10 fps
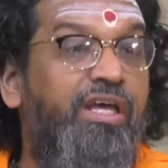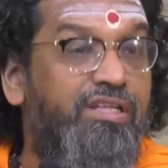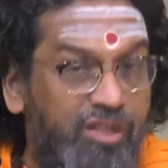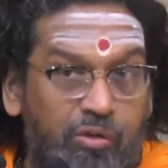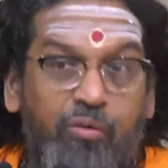
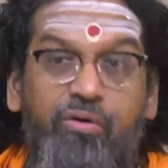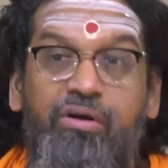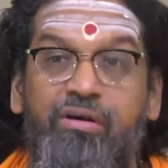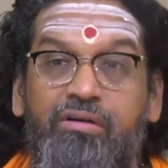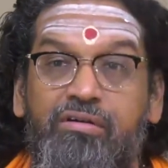is a
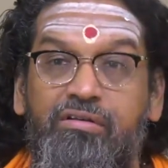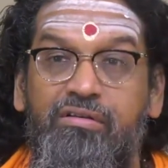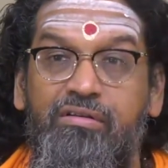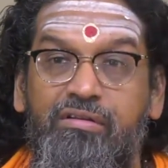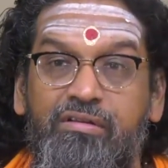gold.
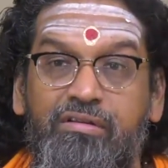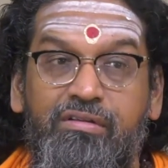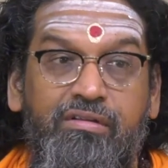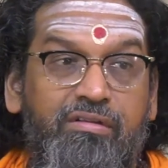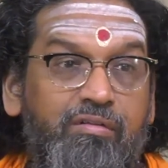
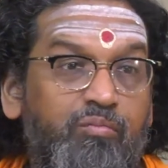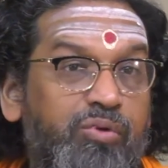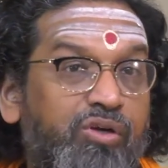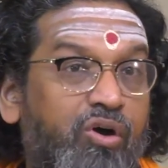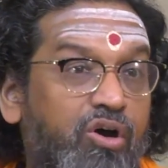
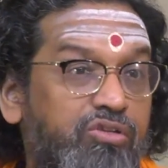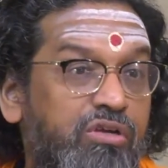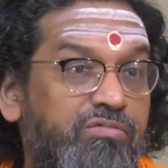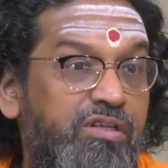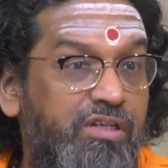Because
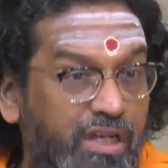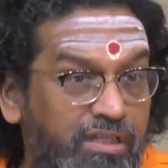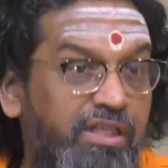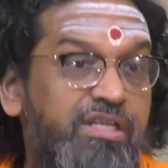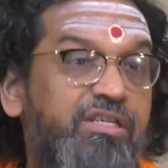of the
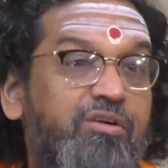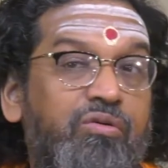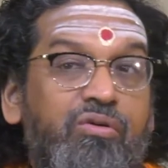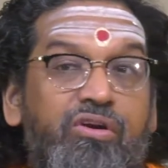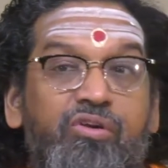ring there is a
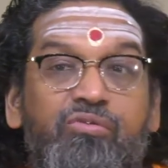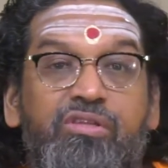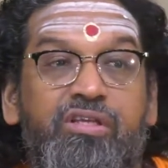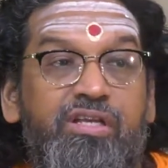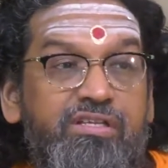gold. New
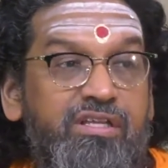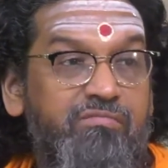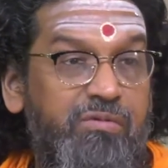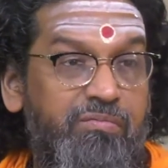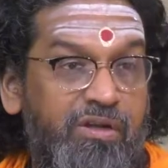thing has
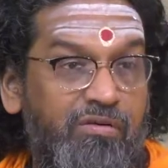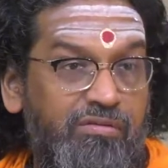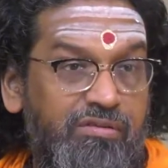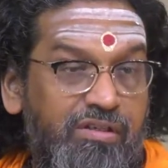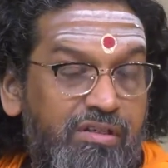come up
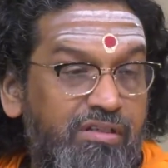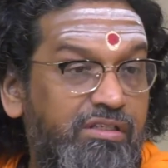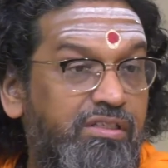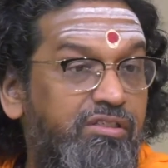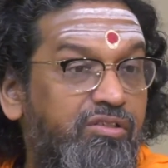now.
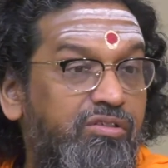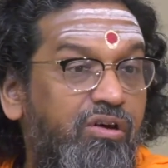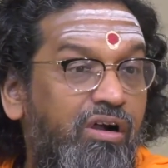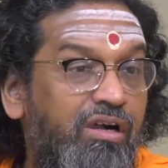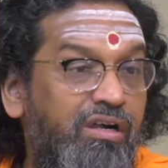This is
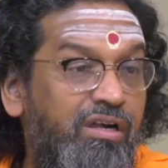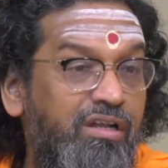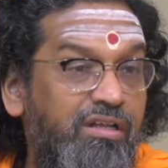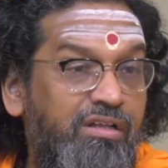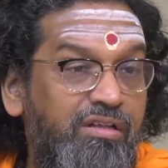
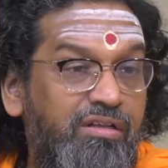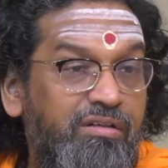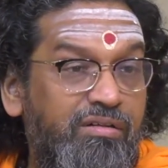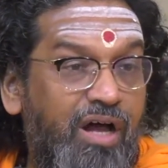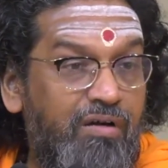called
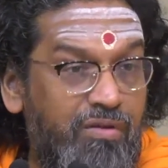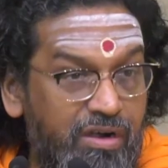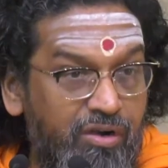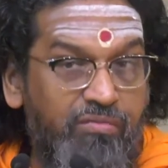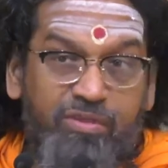
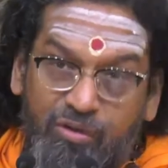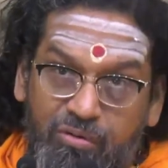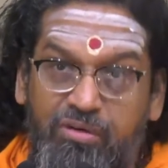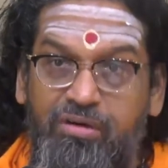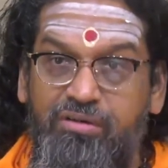avaran of the
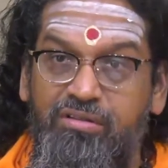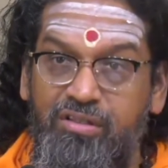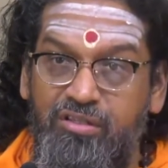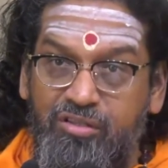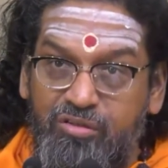gold.
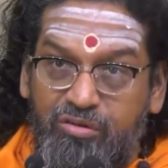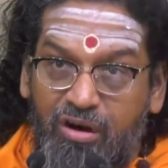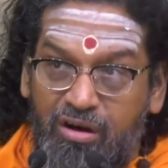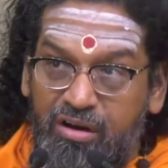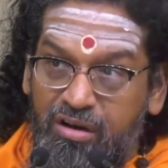This is
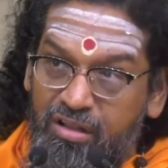called